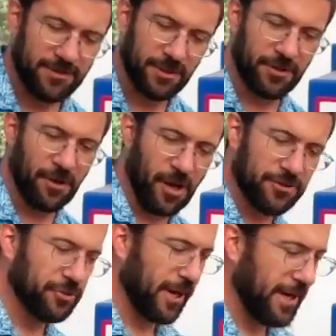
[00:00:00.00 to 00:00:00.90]
so they're all
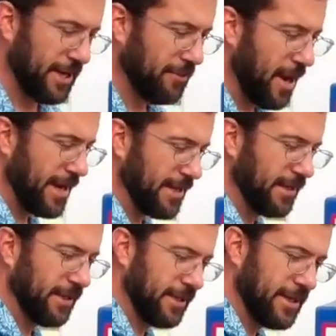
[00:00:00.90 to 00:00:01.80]
draining right and
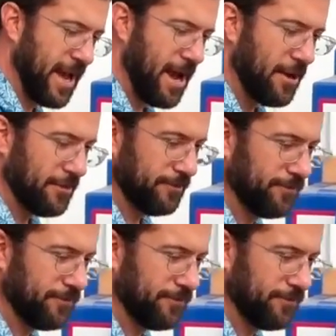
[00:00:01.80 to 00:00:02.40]
cleaned out.